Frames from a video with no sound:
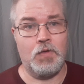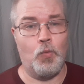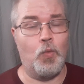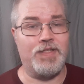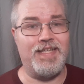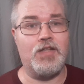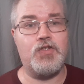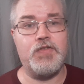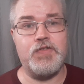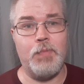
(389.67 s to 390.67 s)
What
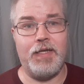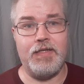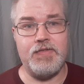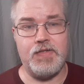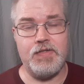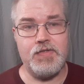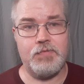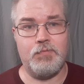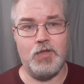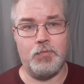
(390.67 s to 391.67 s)
tensions might exist,
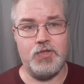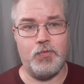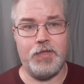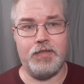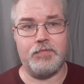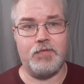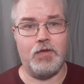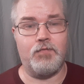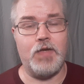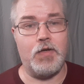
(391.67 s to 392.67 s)
between,
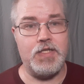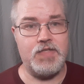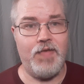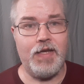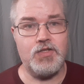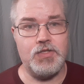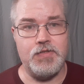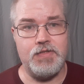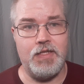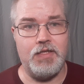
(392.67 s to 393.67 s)
various
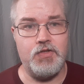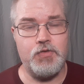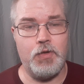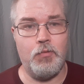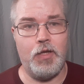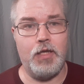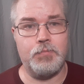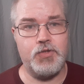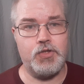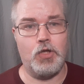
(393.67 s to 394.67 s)
factions. The history will
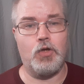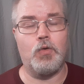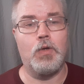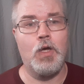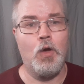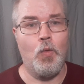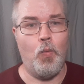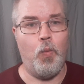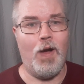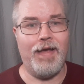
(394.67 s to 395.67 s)
help show
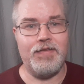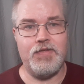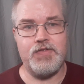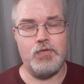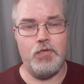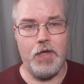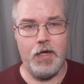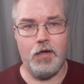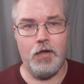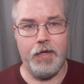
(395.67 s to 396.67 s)
why these are
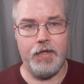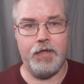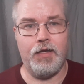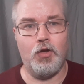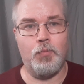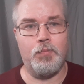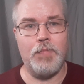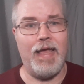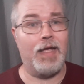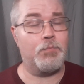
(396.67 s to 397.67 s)
there and help
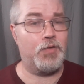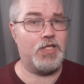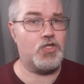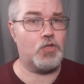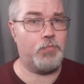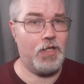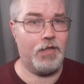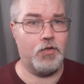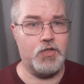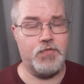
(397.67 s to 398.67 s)
add potential
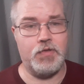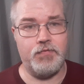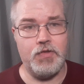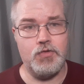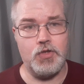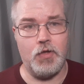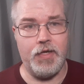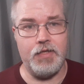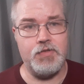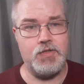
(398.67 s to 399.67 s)
plot hooks for the future
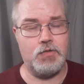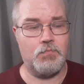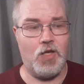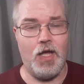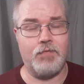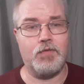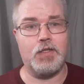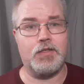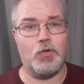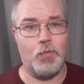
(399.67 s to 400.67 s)
as
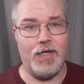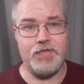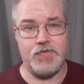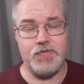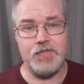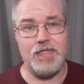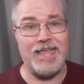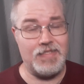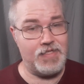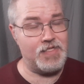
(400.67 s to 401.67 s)
conflict arises,
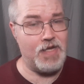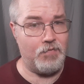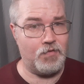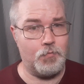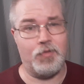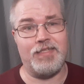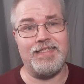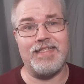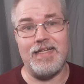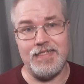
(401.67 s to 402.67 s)
as it
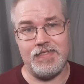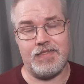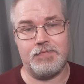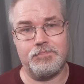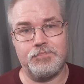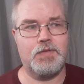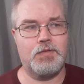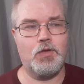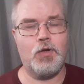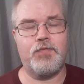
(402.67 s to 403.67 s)
inevitably does.
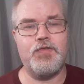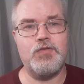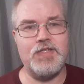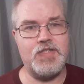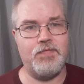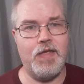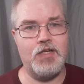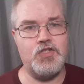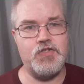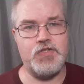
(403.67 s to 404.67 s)
There are a few
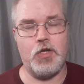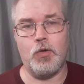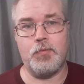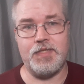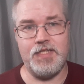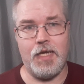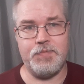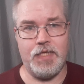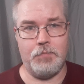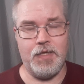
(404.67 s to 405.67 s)
disadvantages to going with the
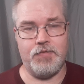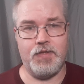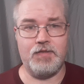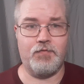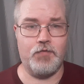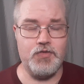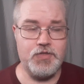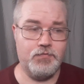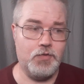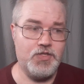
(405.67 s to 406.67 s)
top-down method. The
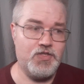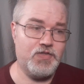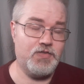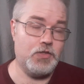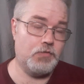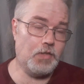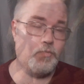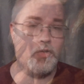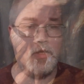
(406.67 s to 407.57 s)
first of which is you did put a